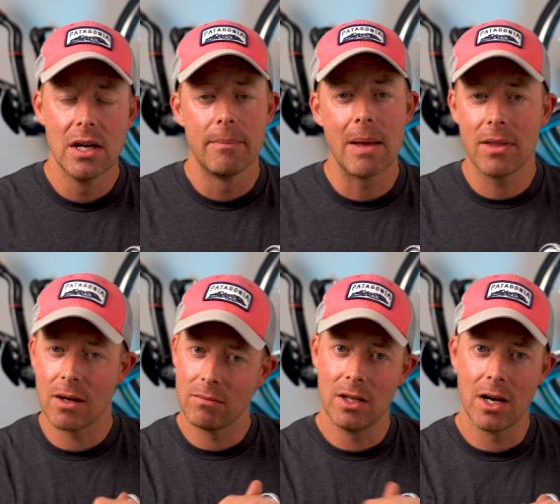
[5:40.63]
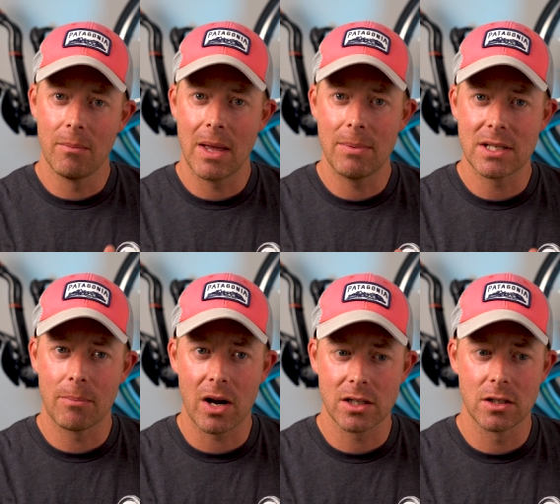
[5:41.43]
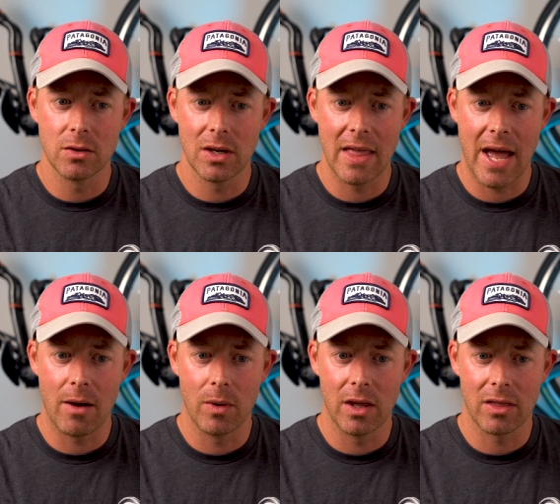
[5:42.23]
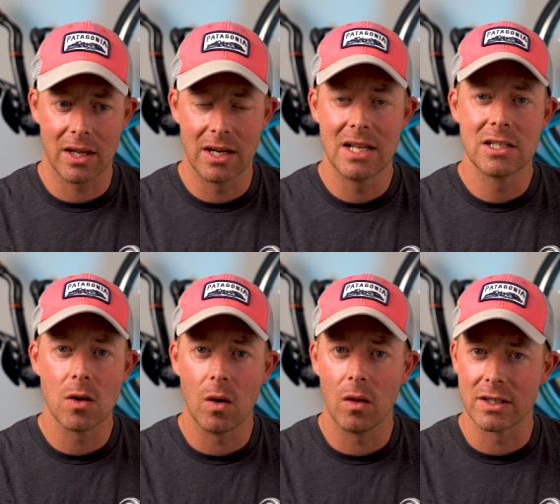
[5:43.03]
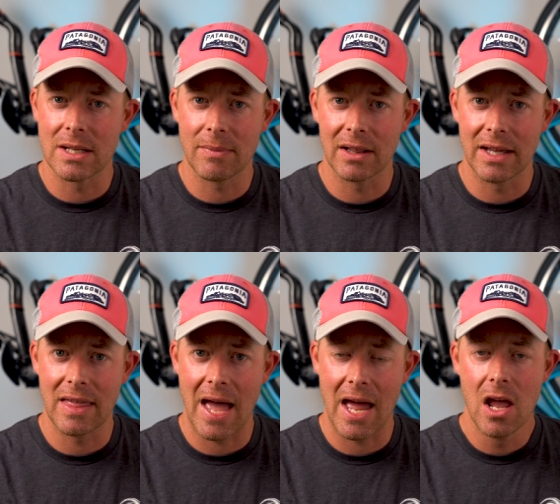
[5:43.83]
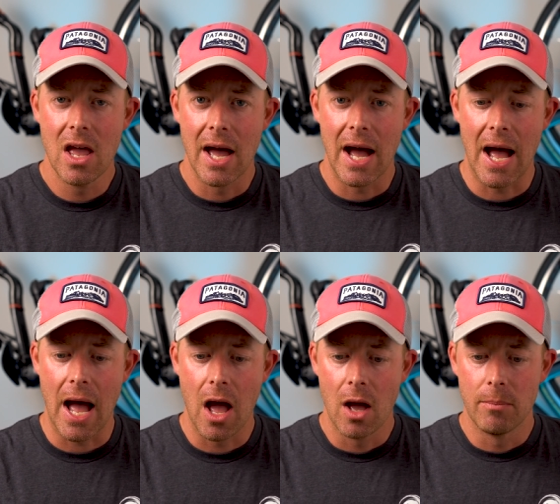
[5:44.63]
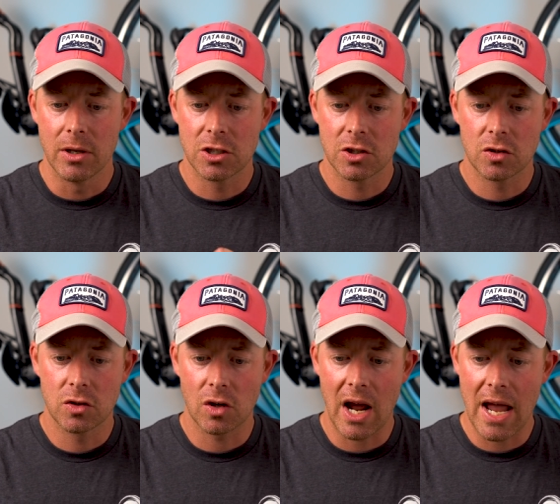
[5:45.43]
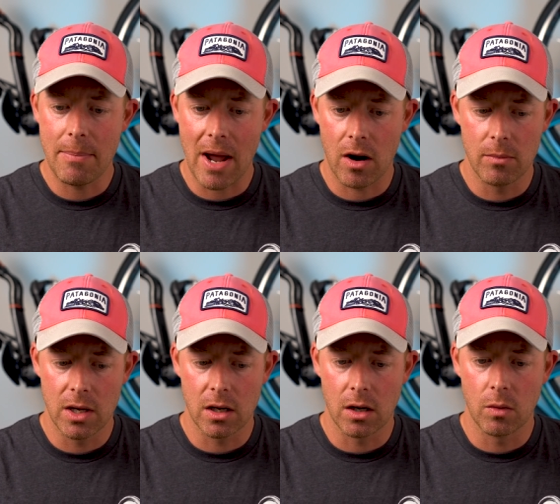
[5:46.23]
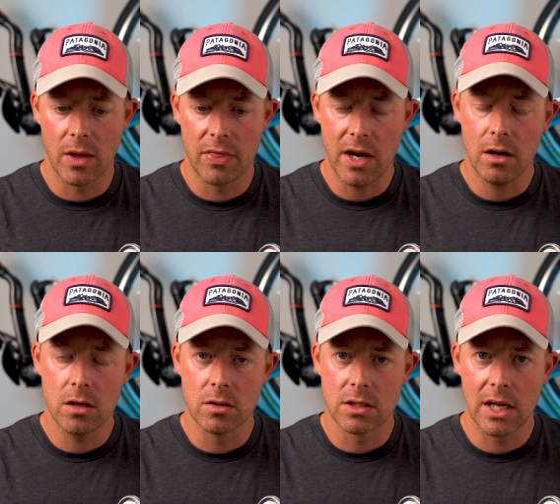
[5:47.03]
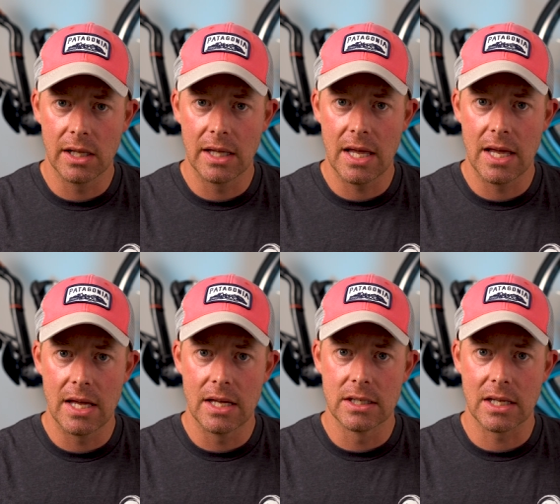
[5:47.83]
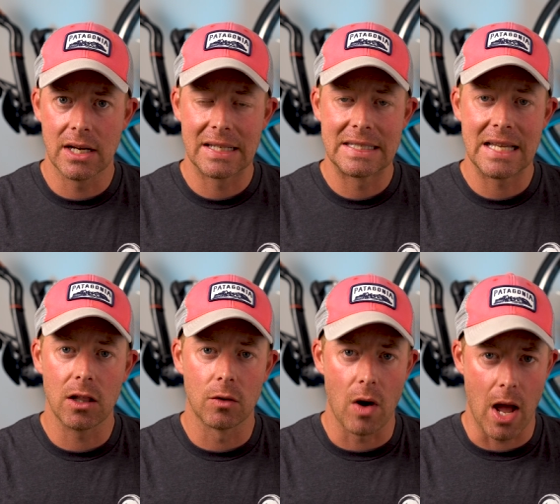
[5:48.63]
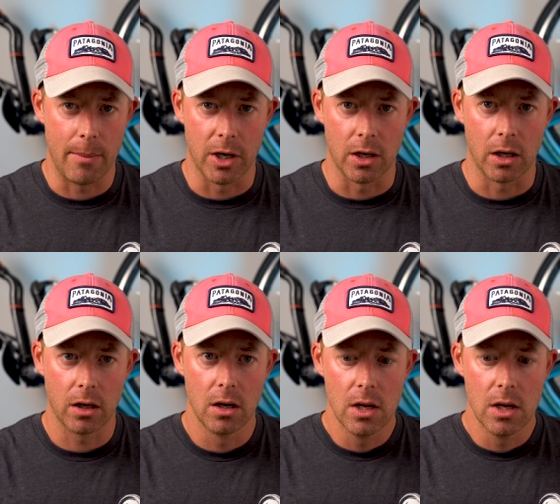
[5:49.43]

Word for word: maybe they're, you know, maybe some products are doing that with like an insole or something like that. Uh, but Stryd power meter, what they're using is an accelerometer.